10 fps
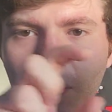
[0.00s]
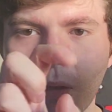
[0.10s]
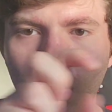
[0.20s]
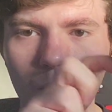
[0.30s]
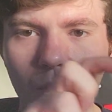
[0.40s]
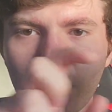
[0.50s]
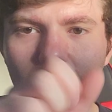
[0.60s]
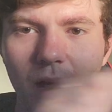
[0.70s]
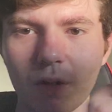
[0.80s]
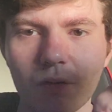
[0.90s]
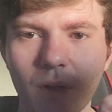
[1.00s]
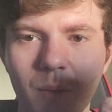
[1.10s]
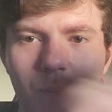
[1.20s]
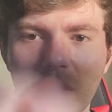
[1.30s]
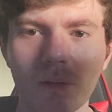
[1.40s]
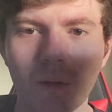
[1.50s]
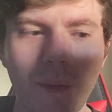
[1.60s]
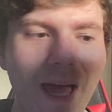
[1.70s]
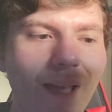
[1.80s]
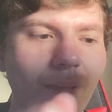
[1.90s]
cardboard thing, and you like peel it
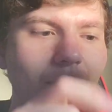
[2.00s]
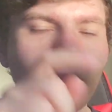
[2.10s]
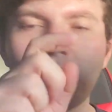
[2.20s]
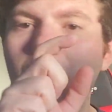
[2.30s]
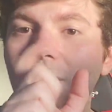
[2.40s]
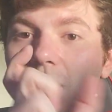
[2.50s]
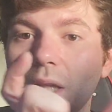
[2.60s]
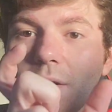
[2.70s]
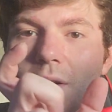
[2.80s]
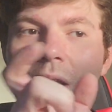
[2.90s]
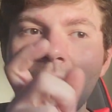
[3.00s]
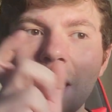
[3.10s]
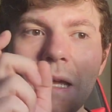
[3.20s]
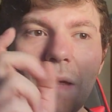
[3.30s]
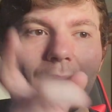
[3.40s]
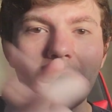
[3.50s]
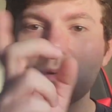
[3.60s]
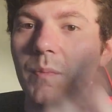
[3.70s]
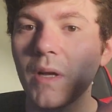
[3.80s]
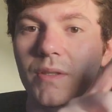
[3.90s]
back, and it'll have a letter, and that
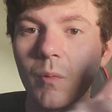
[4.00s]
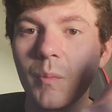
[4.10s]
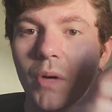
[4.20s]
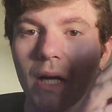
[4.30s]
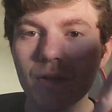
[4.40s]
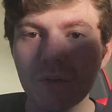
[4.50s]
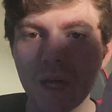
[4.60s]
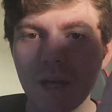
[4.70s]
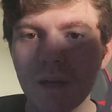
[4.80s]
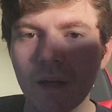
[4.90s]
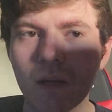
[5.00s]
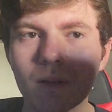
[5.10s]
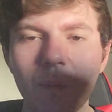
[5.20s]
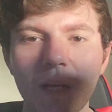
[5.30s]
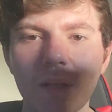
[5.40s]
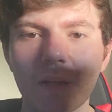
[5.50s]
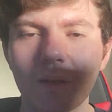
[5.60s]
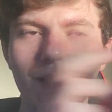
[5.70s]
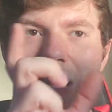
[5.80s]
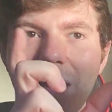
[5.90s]
corresponds to what prize you get. Depending,
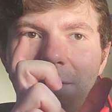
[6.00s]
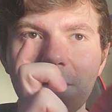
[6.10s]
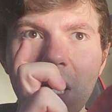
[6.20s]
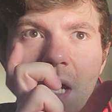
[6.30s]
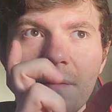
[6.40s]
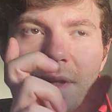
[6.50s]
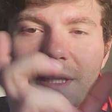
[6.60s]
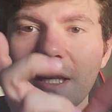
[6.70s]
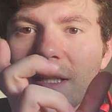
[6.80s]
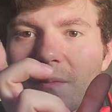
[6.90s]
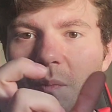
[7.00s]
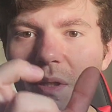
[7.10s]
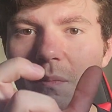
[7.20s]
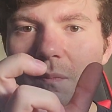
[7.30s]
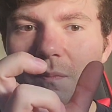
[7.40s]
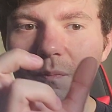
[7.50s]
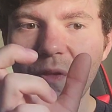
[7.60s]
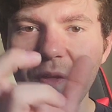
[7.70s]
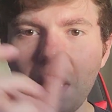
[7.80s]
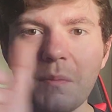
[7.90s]
like, the tickets will be
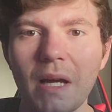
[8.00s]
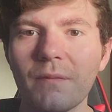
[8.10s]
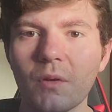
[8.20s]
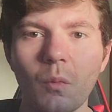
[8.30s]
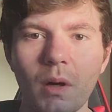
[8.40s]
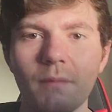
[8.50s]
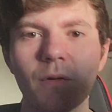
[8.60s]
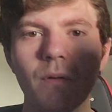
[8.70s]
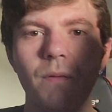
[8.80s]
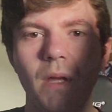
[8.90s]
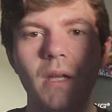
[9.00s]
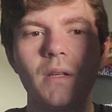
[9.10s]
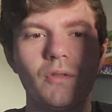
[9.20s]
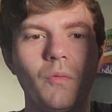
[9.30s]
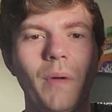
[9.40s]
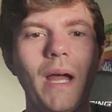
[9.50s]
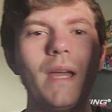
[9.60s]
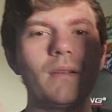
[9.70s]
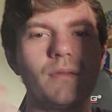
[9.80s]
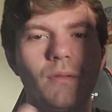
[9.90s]
themed after whatever thing it is you're
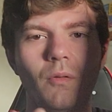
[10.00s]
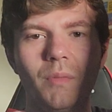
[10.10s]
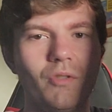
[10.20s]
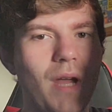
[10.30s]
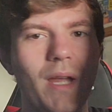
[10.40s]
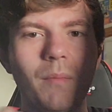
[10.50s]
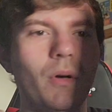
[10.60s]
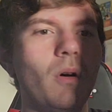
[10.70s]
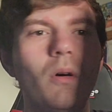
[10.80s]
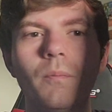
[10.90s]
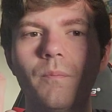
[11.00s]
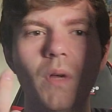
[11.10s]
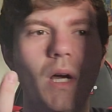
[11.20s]
buying. So there'll be Dragon Ball,